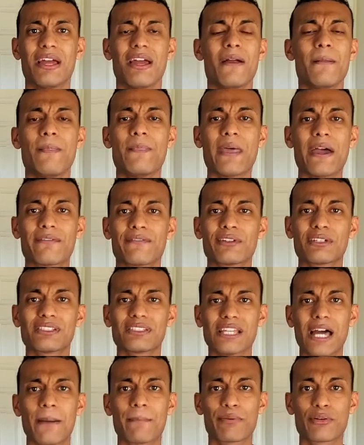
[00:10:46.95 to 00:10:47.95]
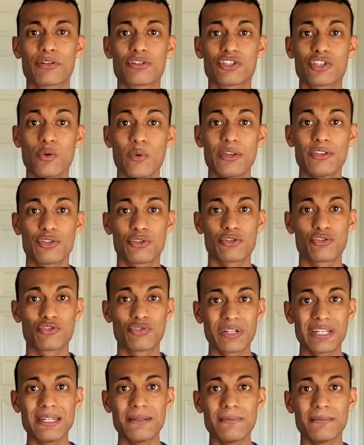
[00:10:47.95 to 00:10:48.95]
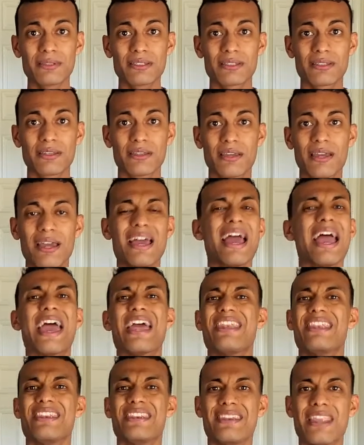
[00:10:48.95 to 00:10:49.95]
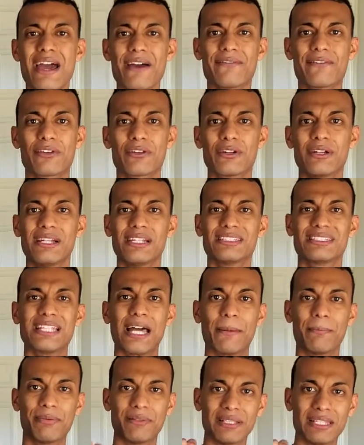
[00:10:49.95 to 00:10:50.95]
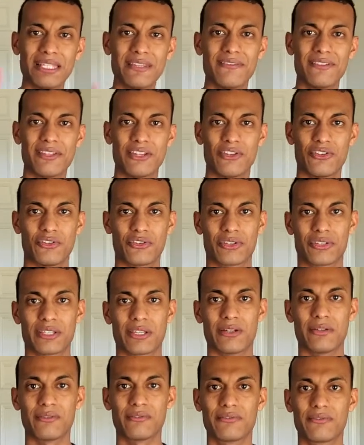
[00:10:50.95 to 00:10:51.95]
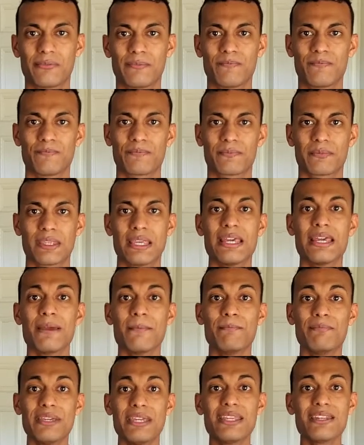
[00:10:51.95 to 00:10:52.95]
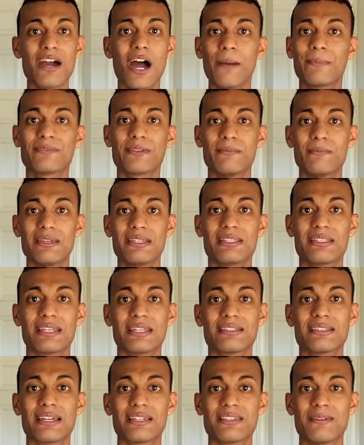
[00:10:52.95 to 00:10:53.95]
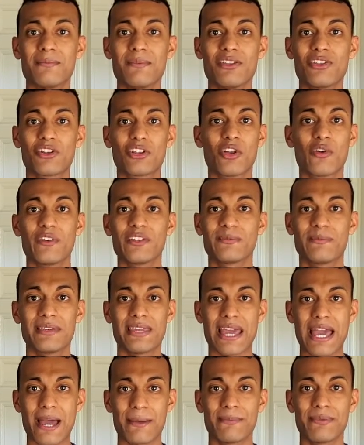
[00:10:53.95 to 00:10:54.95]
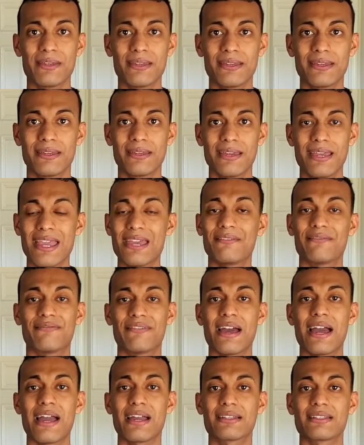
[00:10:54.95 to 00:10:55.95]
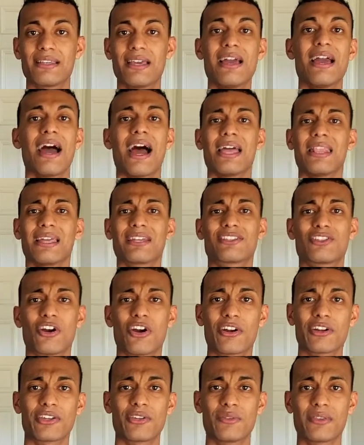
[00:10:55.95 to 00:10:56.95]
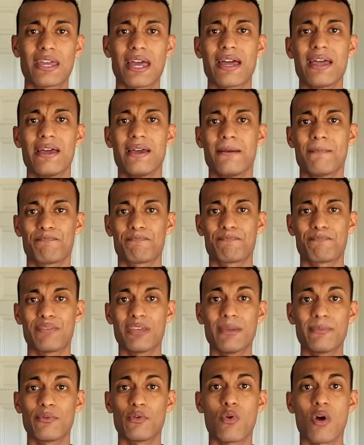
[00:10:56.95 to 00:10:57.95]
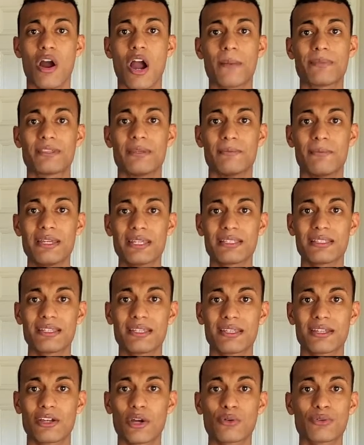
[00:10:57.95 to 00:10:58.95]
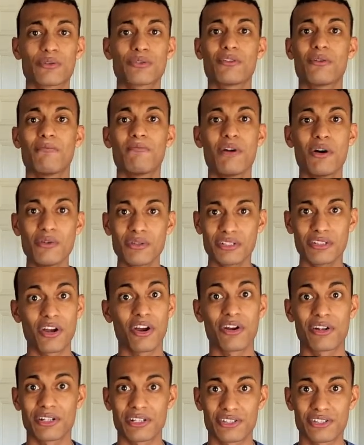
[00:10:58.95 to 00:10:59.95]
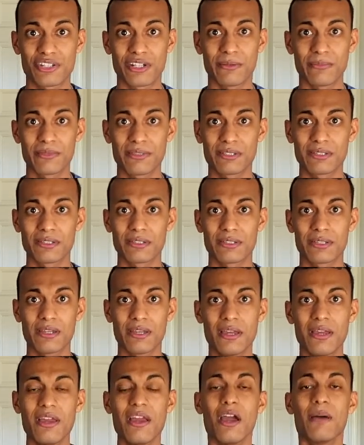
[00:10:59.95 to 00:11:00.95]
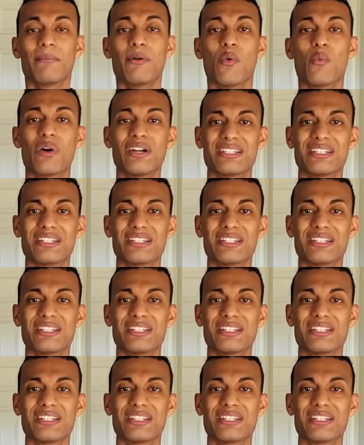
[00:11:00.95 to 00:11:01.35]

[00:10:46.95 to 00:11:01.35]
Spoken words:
Never stop pursuing your dreams, and never stop believing in yourself. Being optimistic doesn't mean you'll always be happy. In fact, I like to argue that people who are optimistic go through the most hardships. But what